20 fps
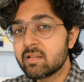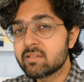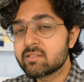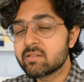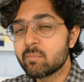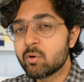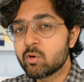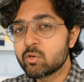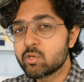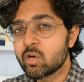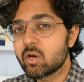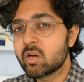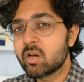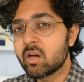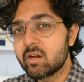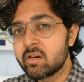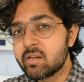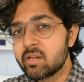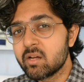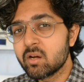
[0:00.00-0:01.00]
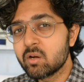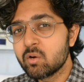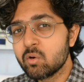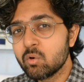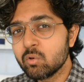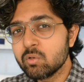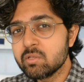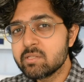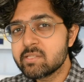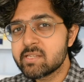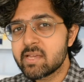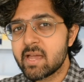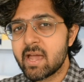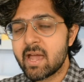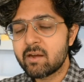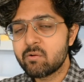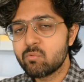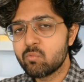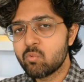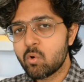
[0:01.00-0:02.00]
us about your career goals
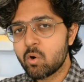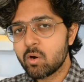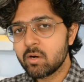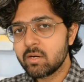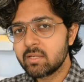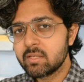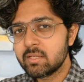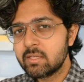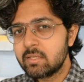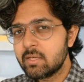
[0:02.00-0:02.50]
and what